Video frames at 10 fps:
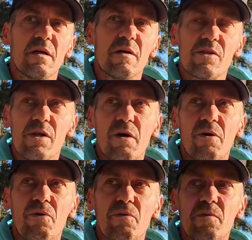
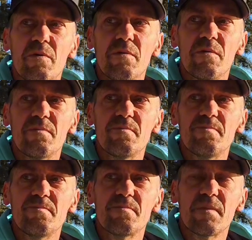So
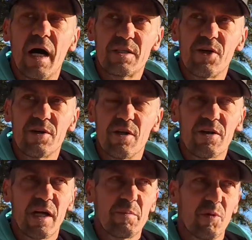I started
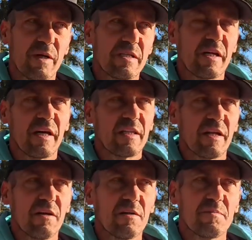looking up the ways to get
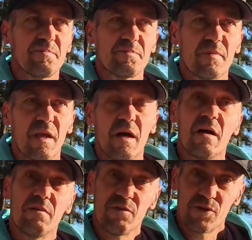there.
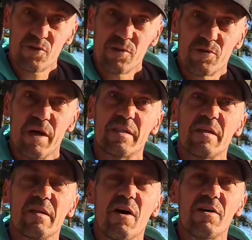The first was
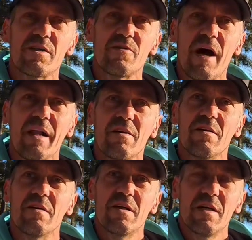racing the Austin Rattler.